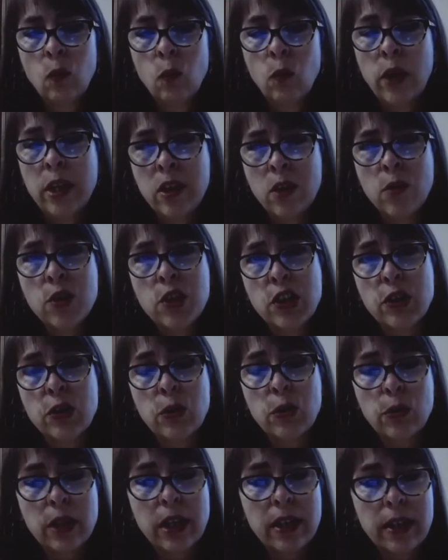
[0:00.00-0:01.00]
We know,
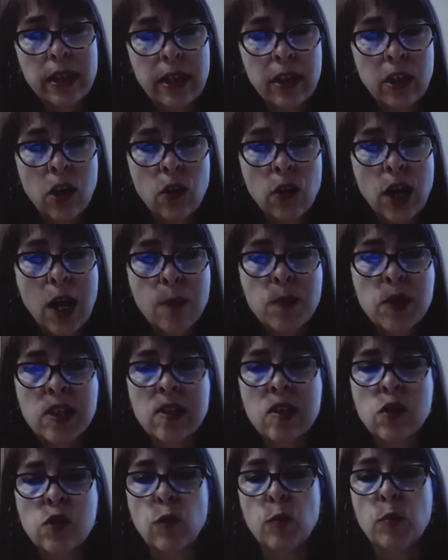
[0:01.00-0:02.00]
too, that in our
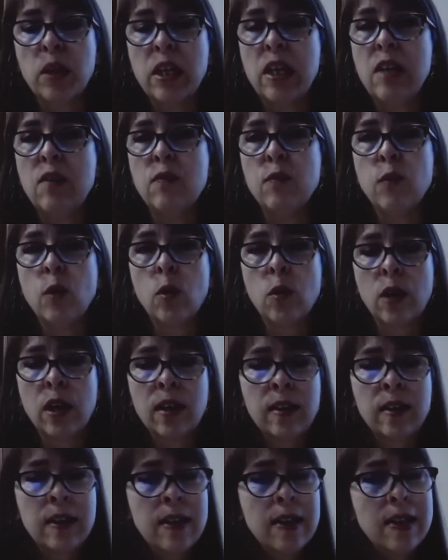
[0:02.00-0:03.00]
absence from key
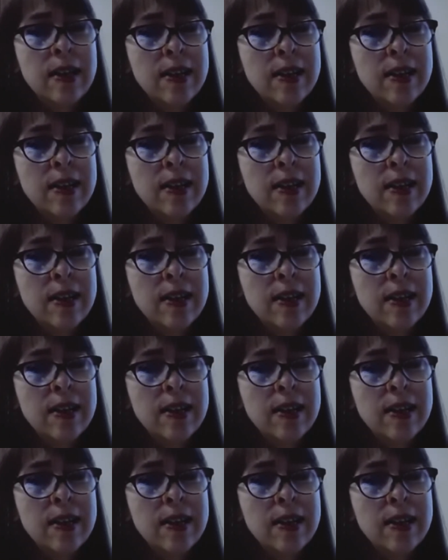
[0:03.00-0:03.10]
fora,